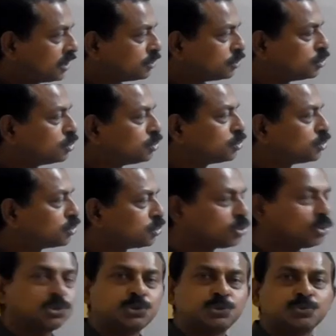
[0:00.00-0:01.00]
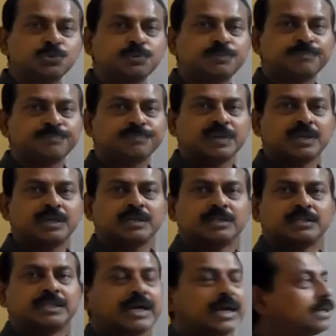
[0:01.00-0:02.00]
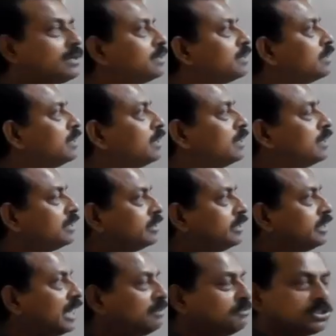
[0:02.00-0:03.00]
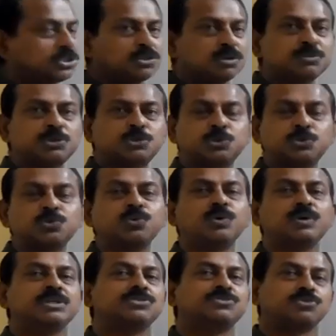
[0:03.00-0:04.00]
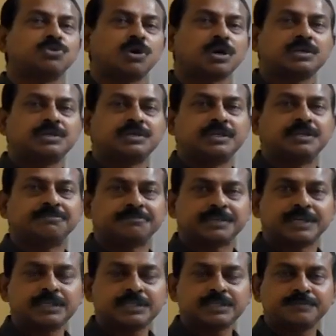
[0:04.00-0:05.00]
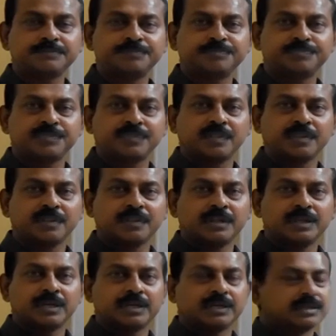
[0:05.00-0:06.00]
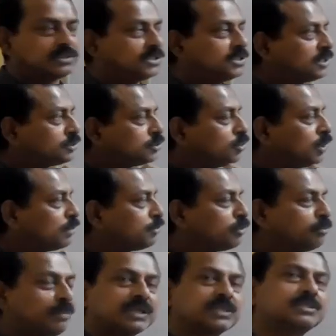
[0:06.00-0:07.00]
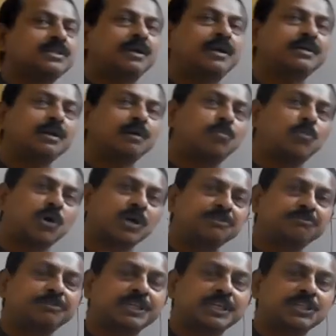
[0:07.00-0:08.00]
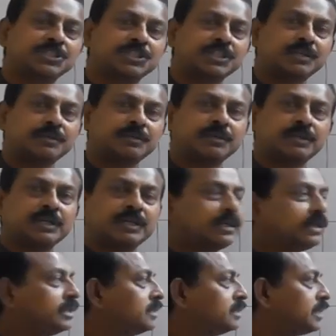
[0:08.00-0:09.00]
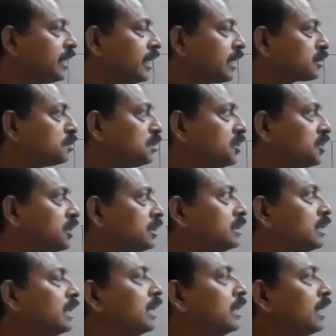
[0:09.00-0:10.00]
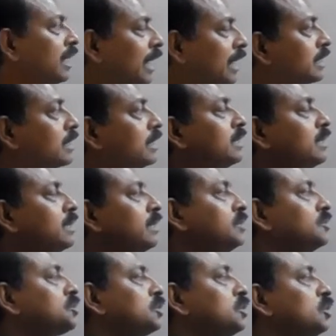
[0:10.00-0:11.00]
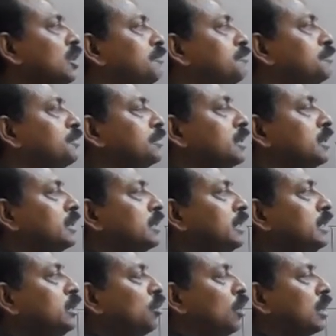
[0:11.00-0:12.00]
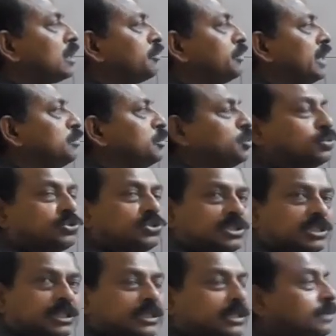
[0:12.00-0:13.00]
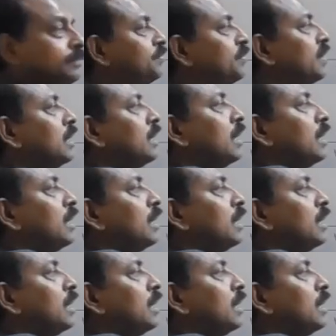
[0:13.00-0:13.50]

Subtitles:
Just to show you that derivation of the two is not different, just you have to make little modification in the expression, like instead of E naught we have used E.